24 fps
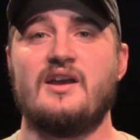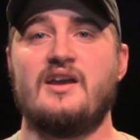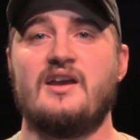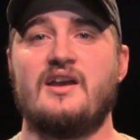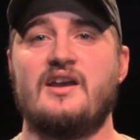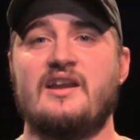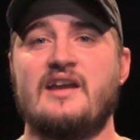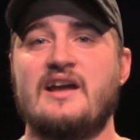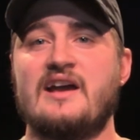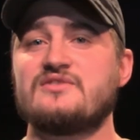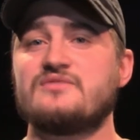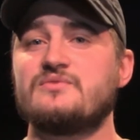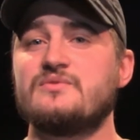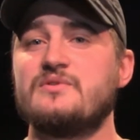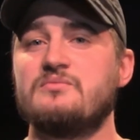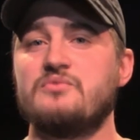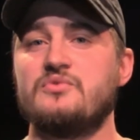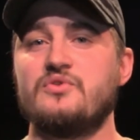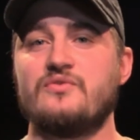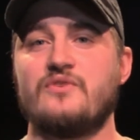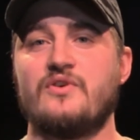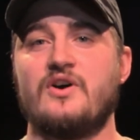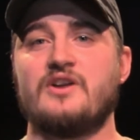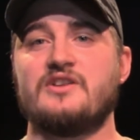And as we
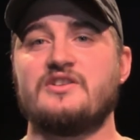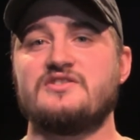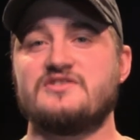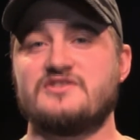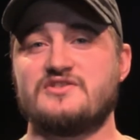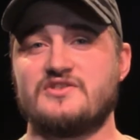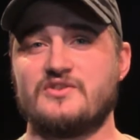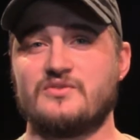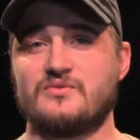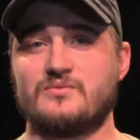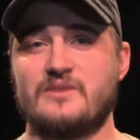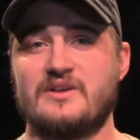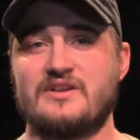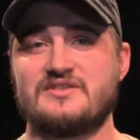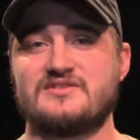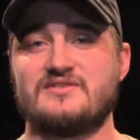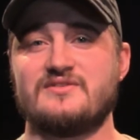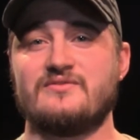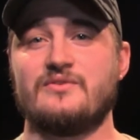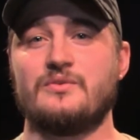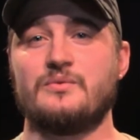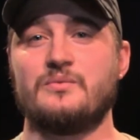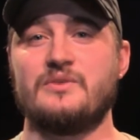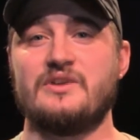move on into the rest
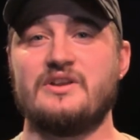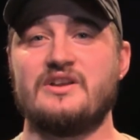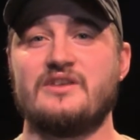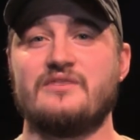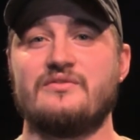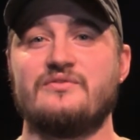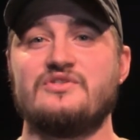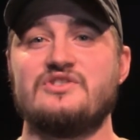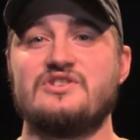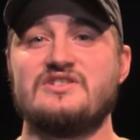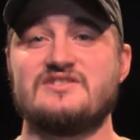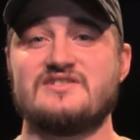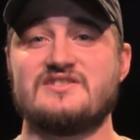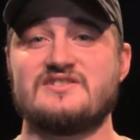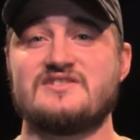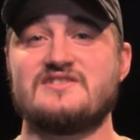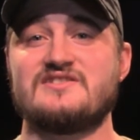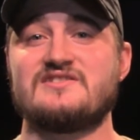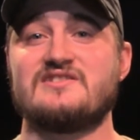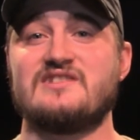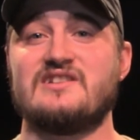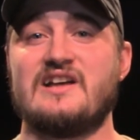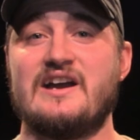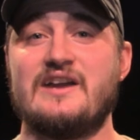of the week of
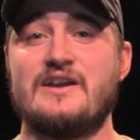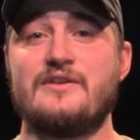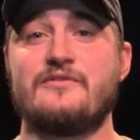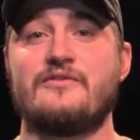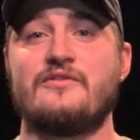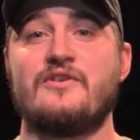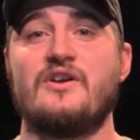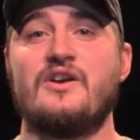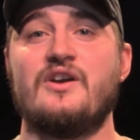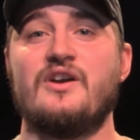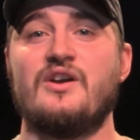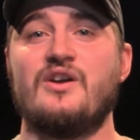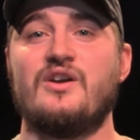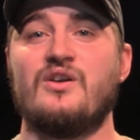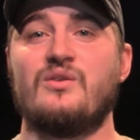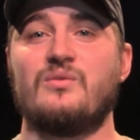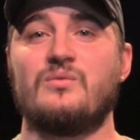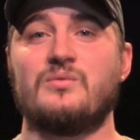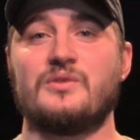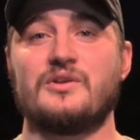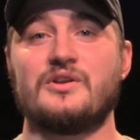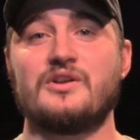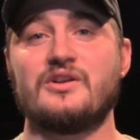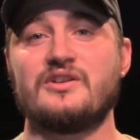Jesus' life,
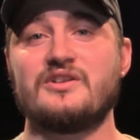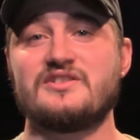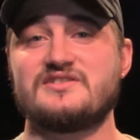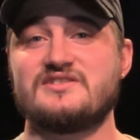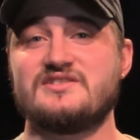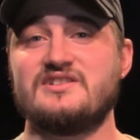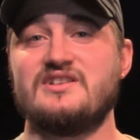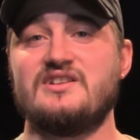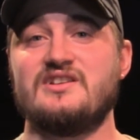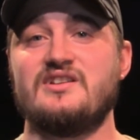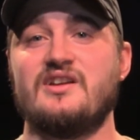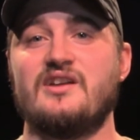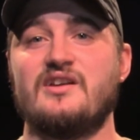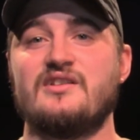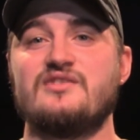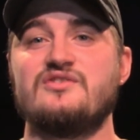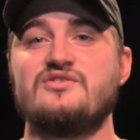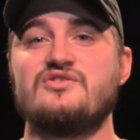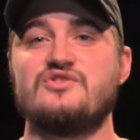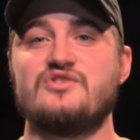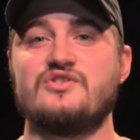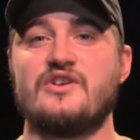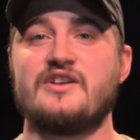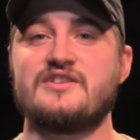we're going to see
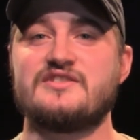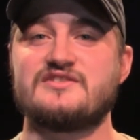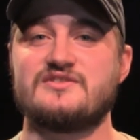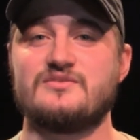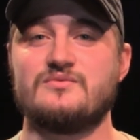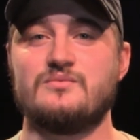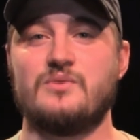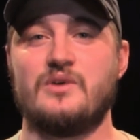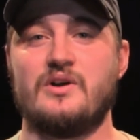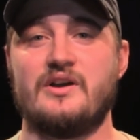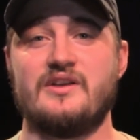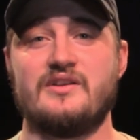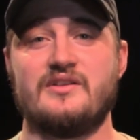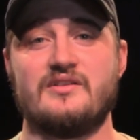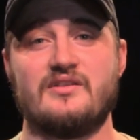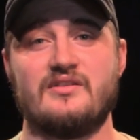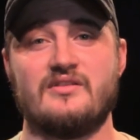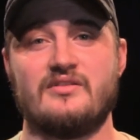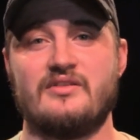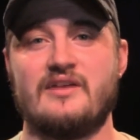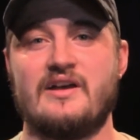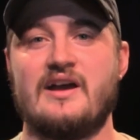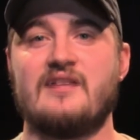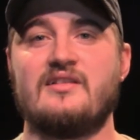just what
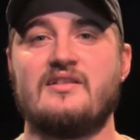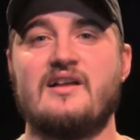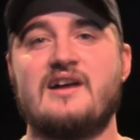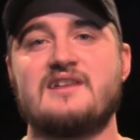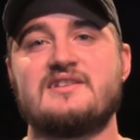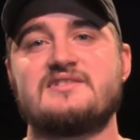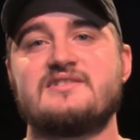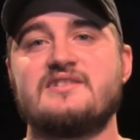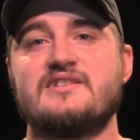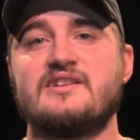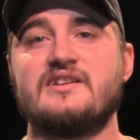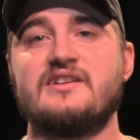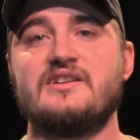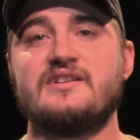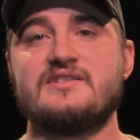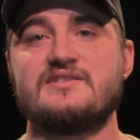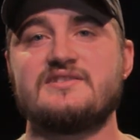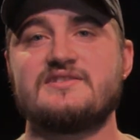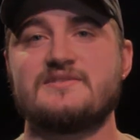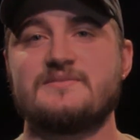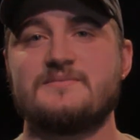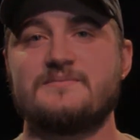that last thing is.